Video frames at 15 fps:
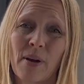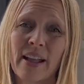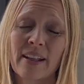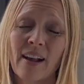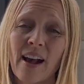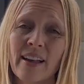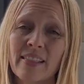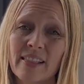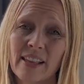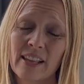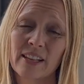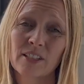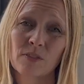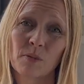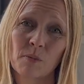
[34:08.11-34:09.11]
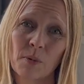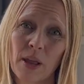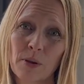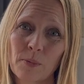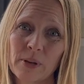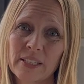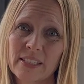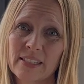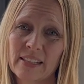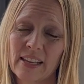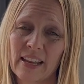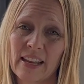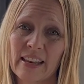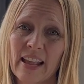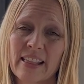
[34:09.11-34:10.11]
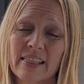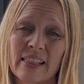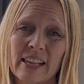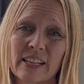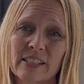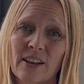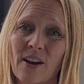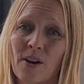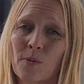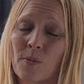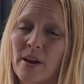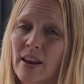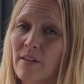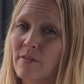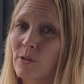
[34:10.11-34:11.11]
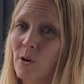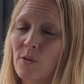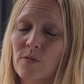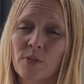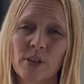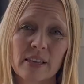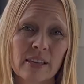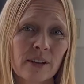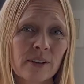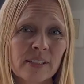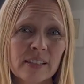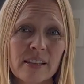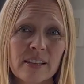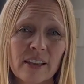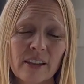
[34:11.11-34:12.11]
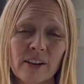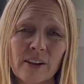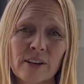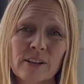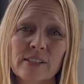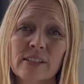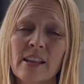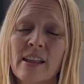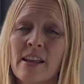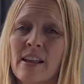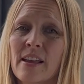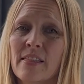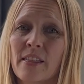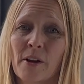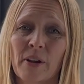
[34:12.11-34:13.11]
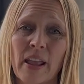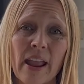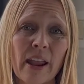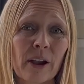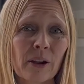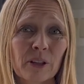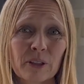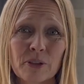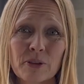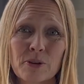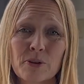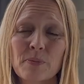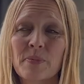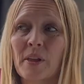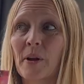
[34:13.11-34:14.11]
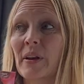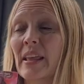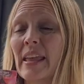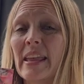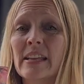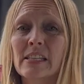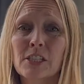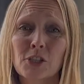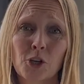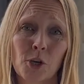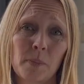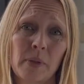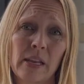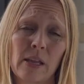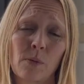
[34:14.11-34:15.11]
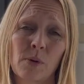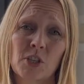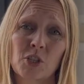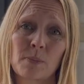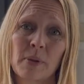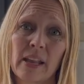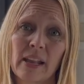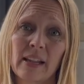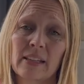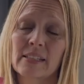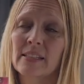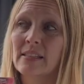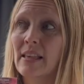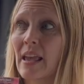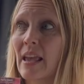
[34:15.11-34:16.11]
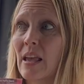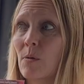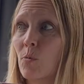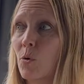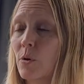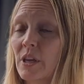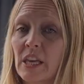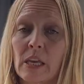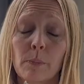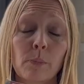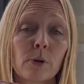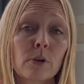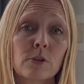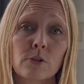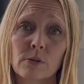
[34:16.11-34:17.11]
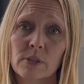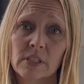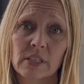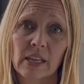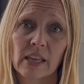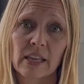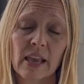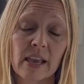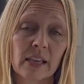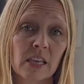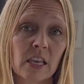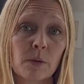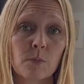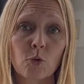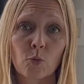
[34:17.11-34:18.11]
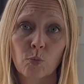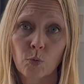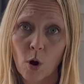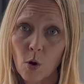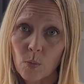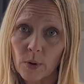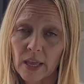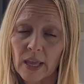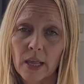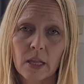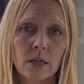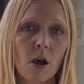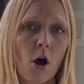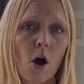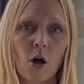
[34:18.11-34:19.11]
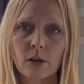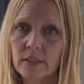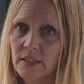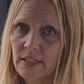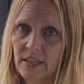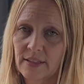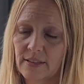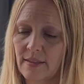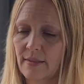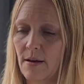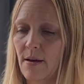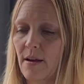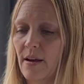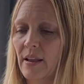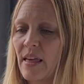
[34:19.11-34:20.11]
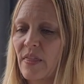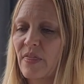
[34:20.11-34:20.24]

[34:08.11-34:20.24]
I got these from Redwood Seed and these are one I've grown for years and years. They're an heirloom, they're an indeterminate, which means they will keep producing and keep growing all season long.